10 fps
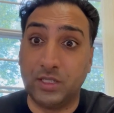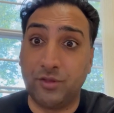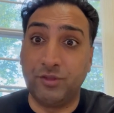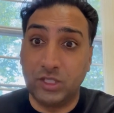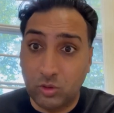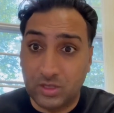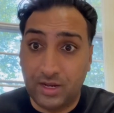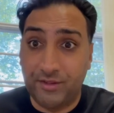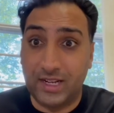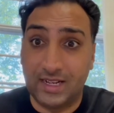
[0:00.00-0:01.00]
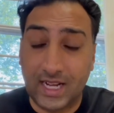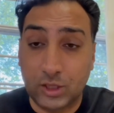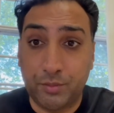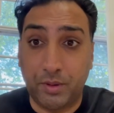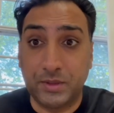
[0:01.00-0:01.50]
As a result of living in a
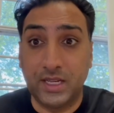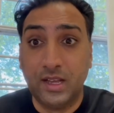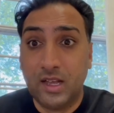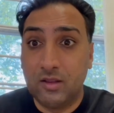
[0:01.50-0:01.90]
council property,